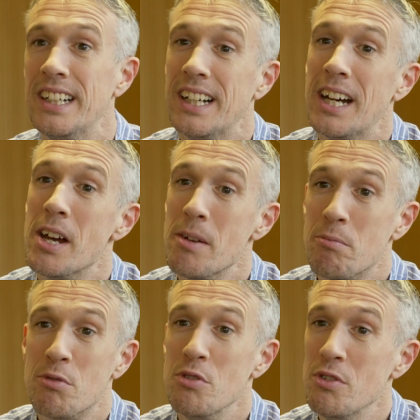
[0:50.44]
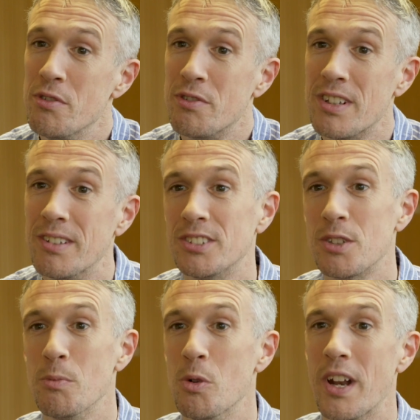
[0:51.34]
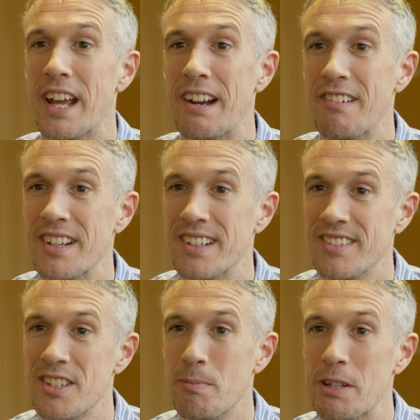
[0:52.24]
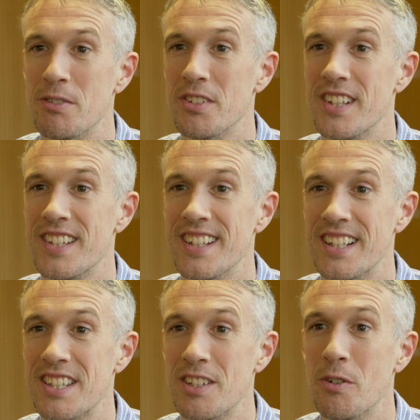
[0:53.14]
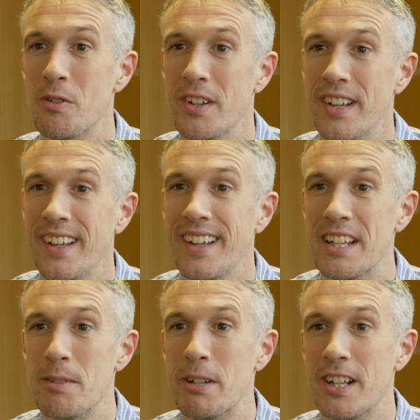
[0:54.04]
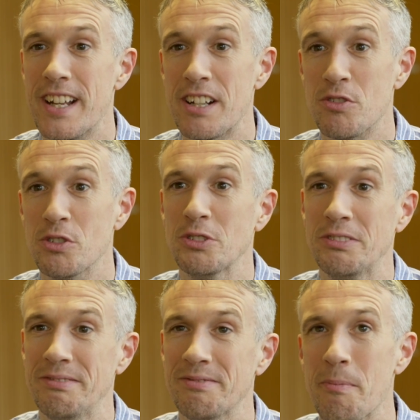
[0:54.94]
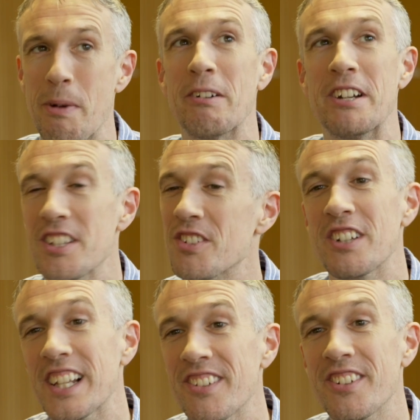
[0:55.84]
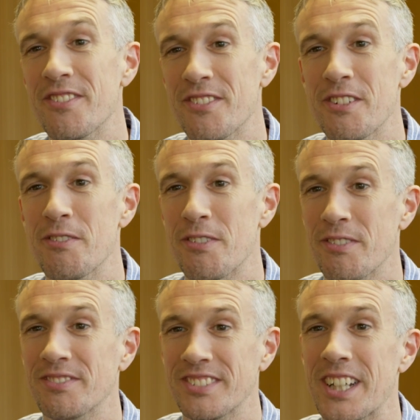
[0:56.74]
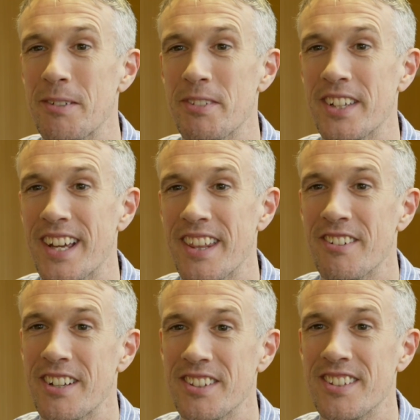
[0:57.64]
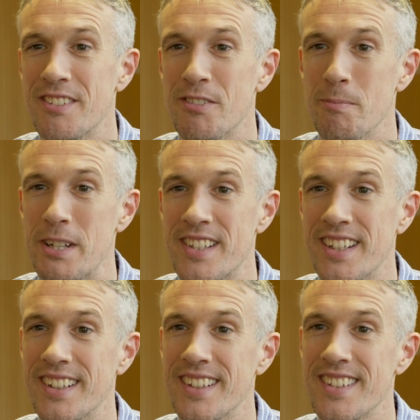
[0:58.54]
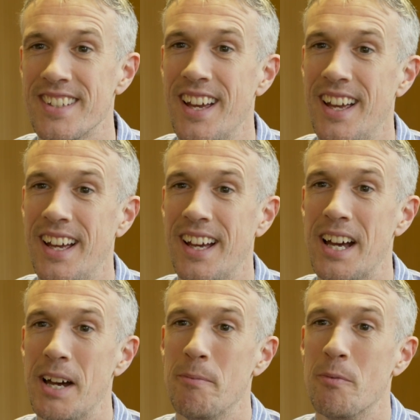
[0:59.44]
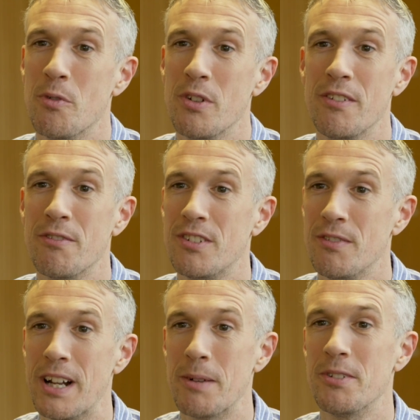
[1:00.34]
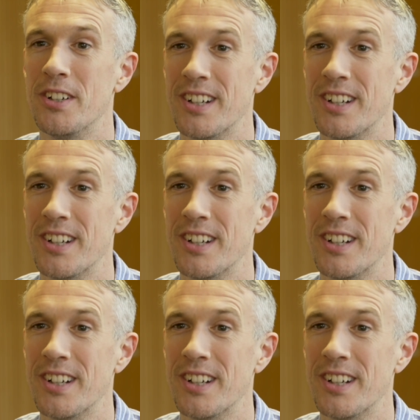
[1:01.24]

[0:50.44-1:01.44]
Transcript: uh, improved, smaller area spatial statistics. So it's been a natural marriage, really. We've, we've come together at different meetings. Um, we've developed